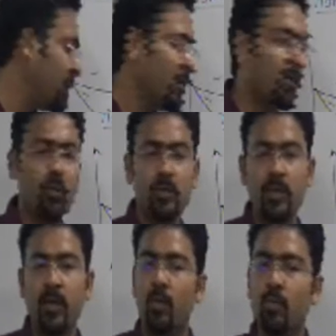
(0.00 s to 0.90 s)
concentrate it
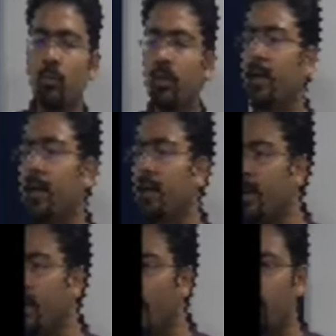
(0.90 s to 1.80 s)
to
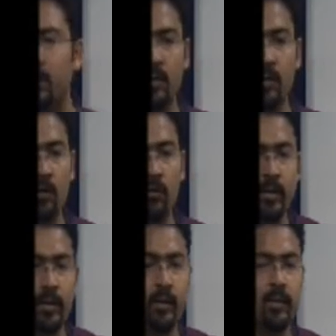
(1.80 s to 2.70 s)
98-99% of nitric
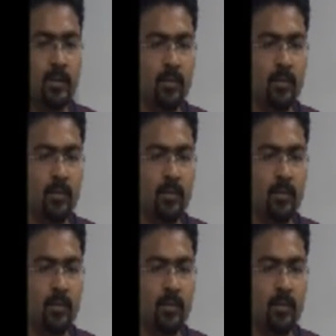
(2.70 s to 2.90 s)
acid.